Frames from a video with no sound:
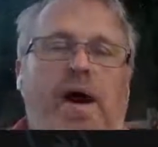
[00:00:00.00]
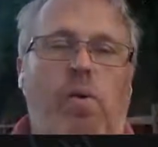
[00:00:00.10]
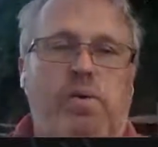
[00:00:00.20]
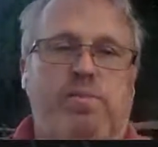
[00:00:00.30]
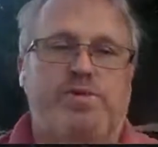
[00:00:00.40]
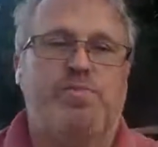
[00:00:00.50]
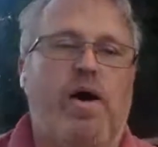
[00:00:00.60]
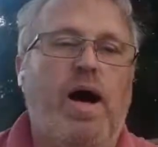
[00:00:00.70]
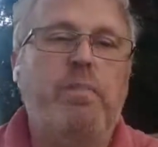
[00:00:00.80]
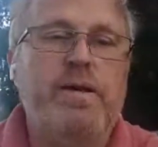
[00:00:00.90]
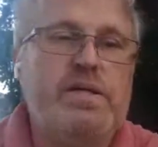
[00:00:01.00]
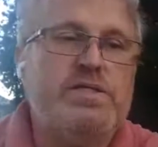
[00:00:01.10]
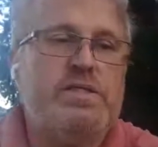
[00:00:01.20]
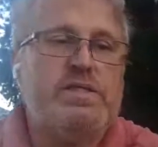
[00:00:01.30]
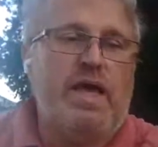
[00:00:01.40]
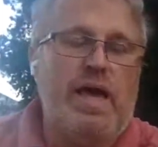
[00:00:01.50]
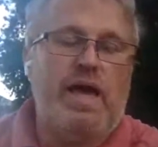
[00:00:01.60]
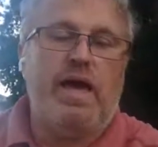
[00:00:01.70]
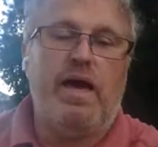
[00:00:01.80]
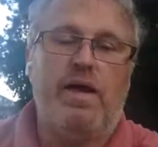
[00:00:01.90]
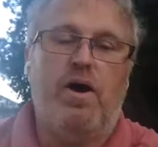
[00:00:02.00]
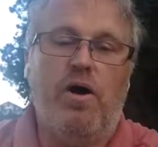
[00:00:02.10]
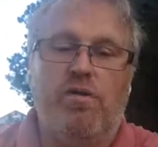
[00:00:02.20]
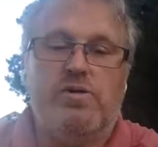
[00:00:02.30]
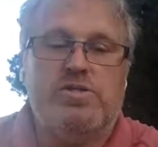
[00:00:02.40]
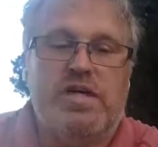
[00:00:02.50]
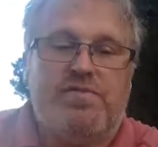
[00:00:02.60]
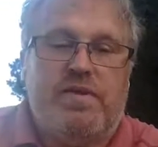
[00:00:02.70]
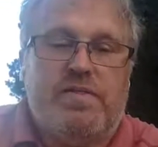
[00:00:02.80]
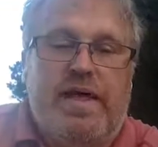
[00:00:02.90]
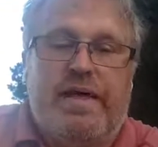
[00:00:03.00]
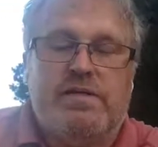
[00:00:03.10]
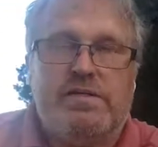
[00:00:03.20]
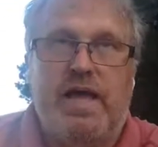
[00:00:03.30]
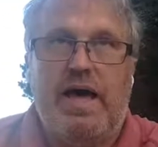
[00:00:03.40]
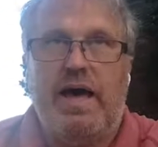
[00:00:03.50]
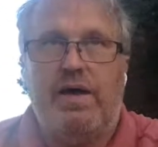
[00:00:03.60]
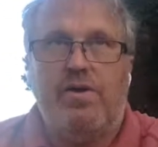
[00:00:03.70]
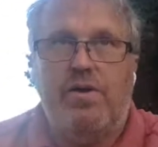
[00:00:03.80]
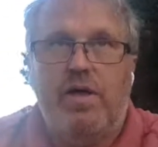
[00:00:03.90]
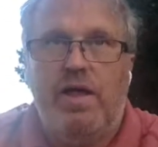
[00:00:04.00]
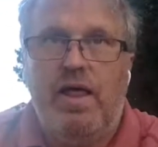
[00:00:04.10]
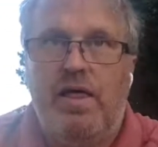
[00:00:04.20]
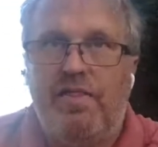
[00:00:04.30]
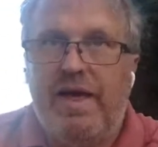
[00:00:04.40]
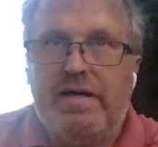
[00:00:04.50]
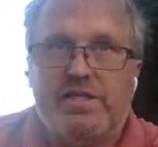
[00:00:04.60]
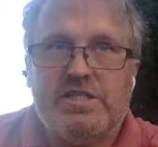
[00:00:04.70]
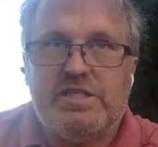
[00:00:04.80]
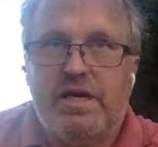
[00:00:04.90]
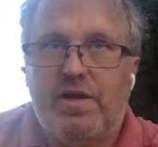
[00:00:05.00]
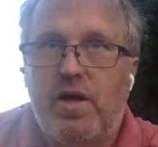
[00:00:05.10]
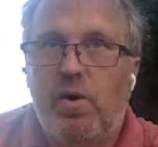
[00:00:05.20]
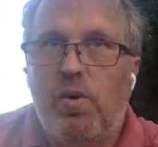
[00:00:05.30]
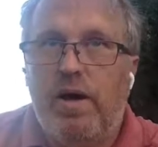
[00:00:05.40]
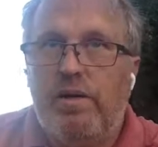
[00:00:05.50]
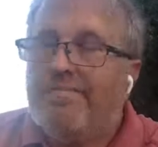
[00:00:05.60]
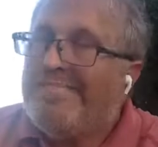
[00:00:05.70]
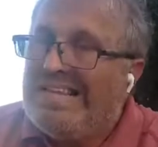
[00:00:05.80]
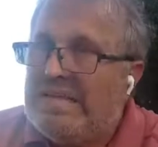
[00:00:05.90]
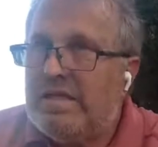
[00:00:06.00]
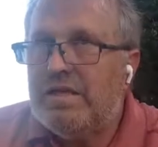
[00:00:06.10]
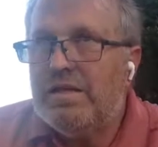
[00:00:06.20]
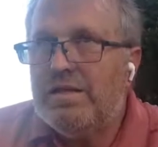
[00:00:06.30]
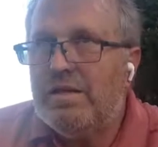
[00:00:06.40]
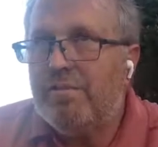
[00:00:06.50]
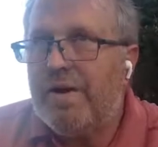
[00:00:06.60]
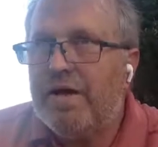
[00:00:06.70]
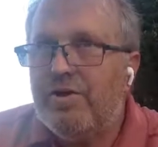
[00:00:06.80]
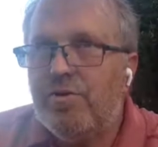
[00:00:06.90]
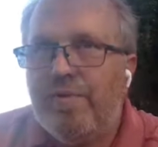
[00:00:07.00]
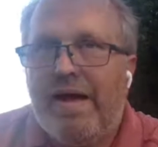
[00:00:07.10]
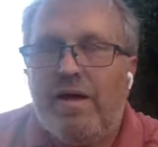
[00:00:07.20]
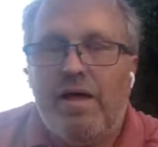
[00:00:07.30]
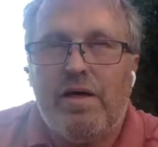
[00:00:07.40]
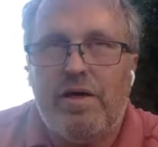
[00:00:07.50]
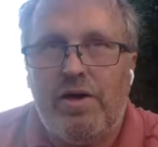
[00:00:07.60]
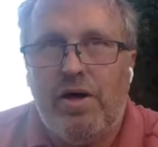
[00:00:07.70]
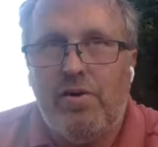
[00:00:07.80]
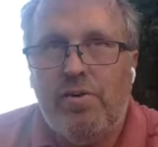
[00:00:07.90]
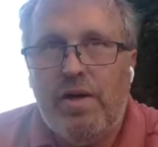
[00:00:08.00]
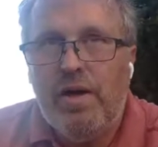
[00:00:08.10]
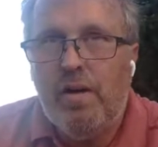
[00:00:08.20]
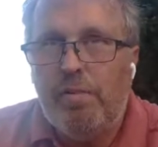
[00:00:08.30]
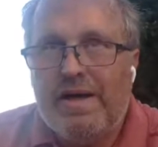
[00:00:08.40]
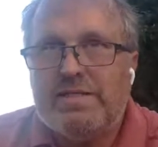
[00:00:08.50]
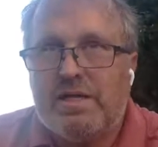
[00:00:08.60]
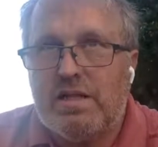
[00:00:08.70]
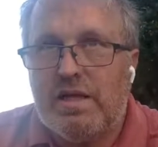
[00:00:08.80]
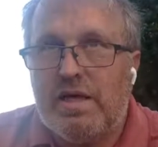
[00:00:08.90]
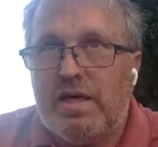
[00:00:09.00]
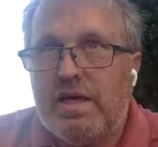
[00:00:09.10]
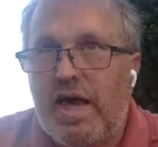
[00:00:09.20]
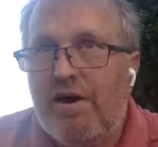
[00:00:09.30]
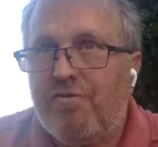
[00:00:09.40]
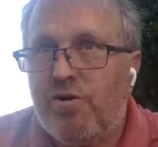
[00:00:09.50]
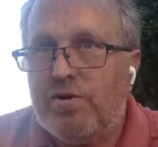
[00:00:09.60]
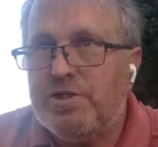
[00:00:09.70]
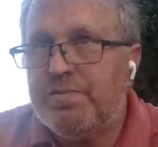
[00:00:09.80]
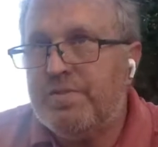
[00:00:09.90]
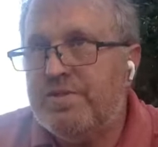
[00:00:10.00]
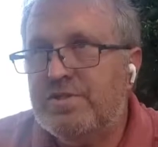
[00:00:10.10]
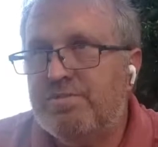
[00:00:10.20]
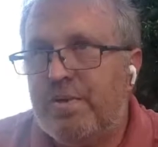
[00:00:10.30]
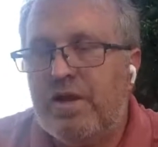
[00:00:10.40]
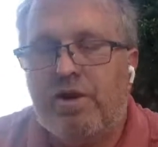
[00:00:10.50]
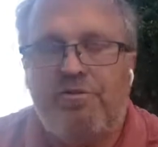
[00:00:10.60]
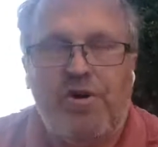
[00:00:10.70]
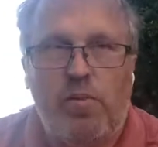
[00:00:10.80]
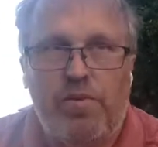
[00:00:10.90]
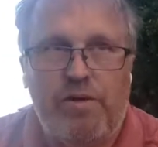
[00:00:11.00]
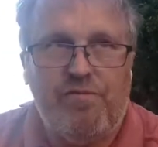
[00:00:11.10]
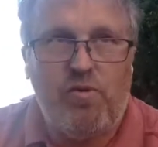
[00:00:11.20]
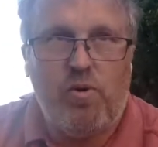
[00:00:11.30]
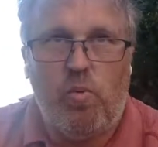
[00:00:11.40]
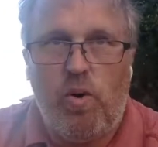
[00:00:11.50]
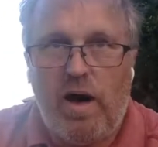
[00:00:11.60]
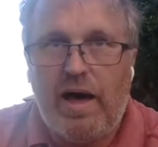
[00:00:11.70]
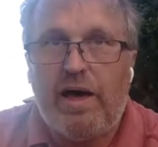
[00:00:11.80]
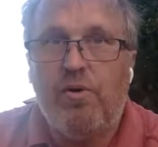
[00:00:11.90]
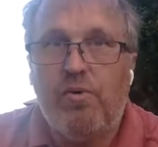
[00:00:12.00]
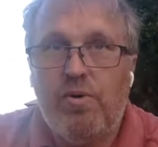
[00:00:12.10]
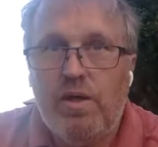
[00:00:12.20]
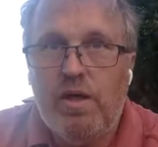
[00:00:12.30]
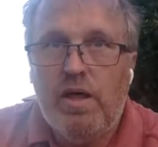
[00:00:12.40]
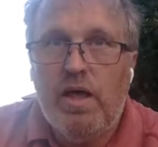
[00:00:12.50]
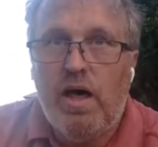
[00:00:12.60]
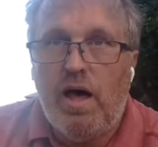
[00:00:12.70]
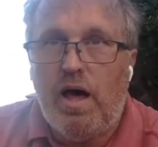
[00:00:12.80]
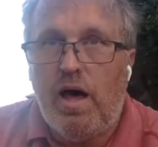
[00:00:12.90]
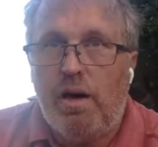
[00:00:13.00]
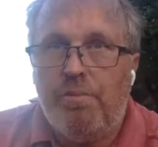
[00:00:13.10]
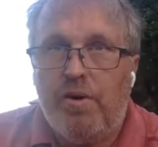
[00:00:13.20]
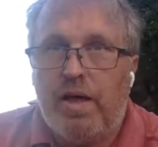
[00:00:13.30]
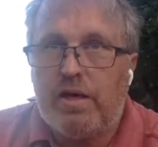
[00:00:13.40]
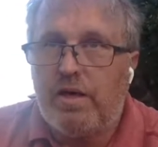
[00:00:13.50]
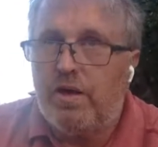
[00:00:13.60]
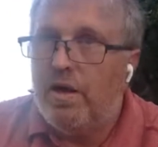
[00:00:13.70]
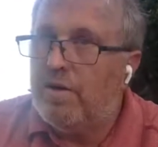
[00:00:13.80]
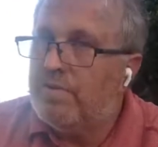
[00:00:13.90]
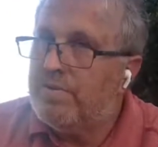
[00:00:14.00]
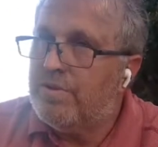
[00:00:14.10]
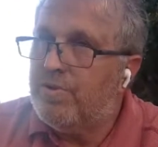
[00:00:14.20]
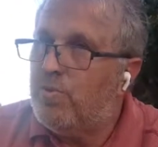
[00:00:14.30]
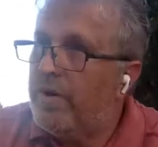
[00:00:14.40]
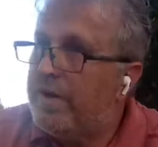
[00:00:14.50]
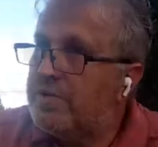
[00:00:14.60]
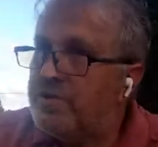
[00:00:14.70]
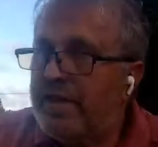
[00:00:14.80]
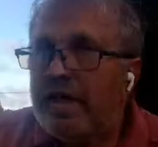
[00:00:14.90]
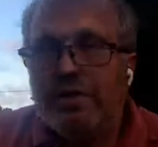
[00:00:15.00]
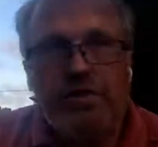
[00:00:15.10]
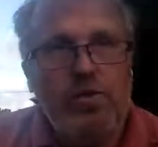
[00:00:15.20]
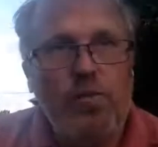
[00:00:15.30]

about what was promised and all those different things, that they just said, you know what, you're bad luck. Basically, after being on the phone with them for a while, they're like, you went in that